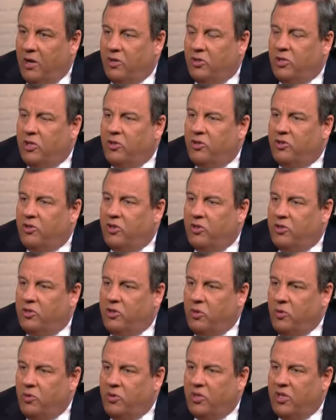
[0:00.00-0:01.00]
to
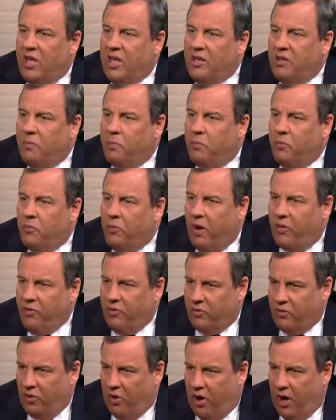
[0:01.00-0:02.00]
seduce his
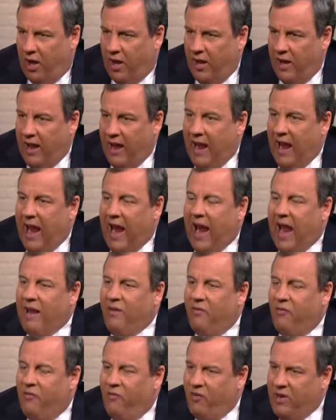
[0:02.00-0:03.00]
brother in law,
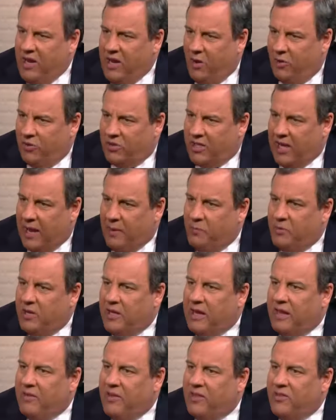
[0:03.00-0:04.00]
and videotapes
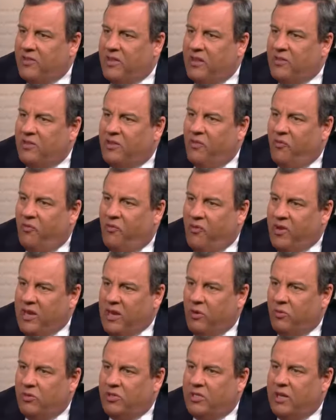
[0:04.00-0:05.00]
it and then sends the
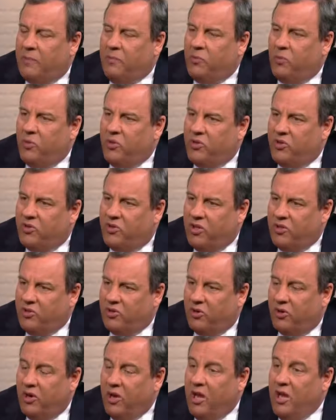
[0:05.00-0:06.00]
videotape to his
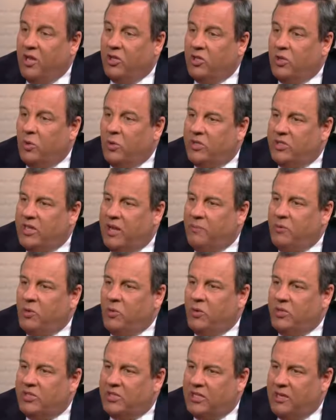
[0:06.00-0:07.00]
sister to attempt
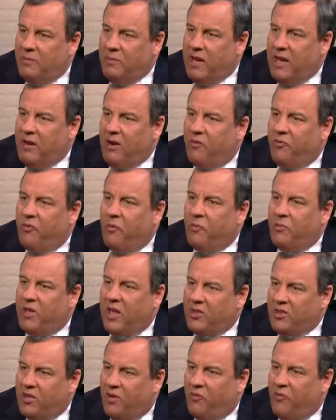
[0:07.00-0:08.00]
to intimidate her from
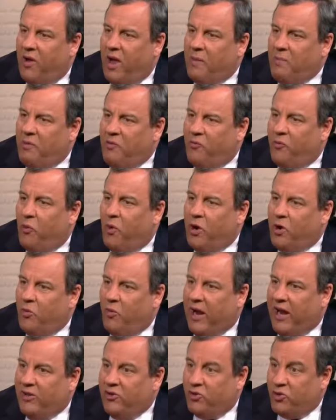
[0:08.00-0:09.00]
testifying before a
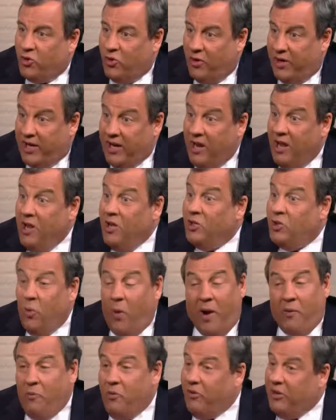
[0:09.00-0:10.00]
grand jury. Do
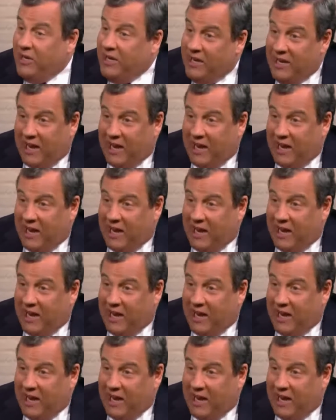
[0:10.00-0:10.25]
I really need